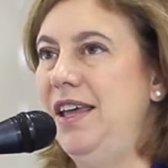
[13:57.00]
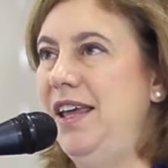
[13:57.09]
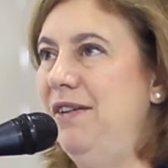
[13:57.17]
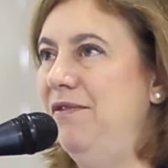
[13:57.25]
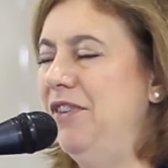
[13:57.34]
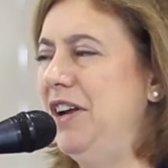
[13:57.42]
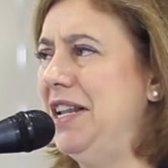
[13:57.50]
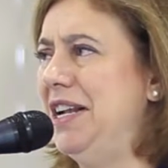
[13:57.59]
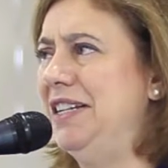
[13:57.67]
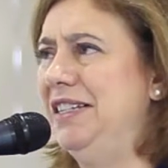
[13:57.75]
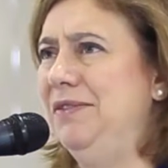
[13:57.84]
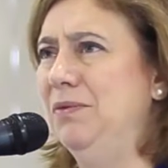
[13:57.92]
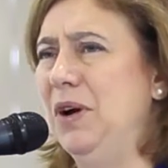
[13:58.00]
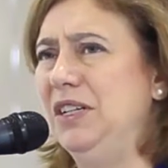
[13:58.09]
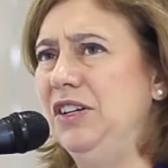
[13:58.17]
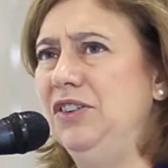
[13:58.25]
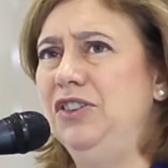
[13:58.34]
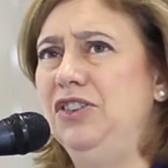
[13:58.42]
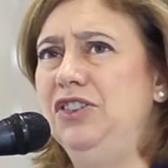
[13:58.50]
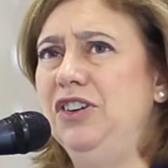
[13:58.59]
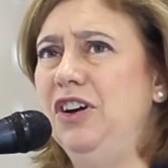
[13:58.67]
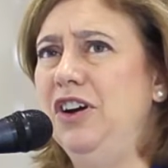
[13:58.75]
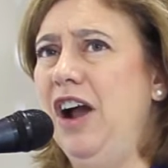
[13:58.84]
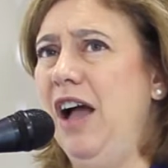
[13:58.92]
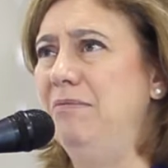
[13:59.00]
He really wasn't sure